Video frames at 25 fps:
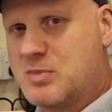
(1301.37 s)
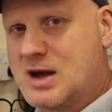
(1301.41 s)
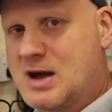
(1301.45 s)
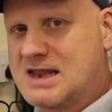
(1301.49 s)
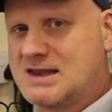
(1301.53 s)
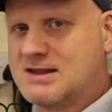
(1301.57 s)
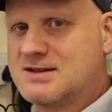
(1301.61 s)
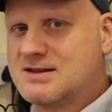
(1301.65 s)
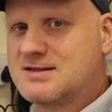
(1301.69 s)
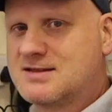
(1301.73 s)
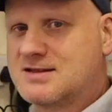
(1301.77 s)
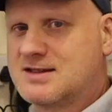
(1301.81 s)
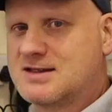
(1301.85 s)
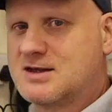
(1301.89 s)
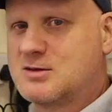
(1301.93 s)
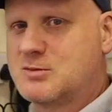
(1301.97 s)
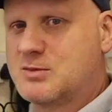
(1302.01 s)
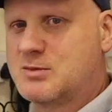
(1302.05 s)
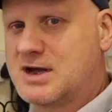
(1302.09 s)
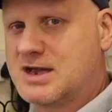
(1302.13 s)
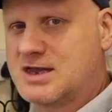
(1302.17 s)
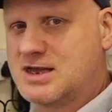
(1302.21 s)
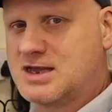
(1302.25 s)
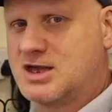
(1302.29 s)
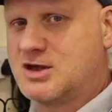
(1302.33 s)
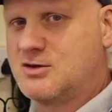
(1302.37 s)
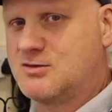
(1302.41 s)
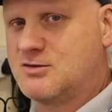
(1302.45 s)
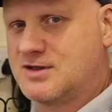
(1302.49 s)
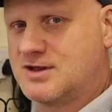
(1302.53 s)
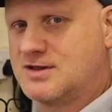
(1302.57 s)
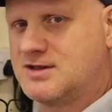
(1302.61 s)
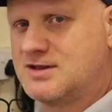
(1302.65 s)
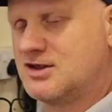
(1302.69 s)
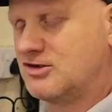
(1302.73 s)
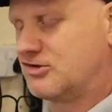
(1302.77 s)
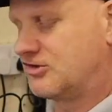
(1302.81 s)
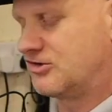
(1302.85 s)
balance it by
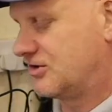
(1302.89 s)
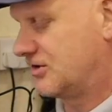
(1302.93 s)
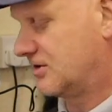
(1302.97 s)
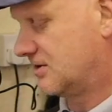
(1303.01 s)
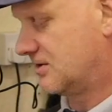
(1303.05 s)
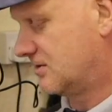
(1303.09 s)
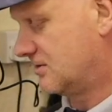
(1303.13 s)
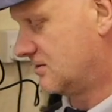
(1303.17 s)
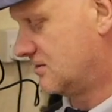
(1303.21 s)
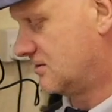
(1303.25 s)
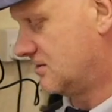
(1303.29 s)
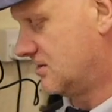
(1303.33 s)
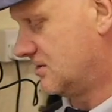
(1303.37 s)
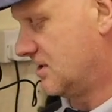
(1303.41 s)
using this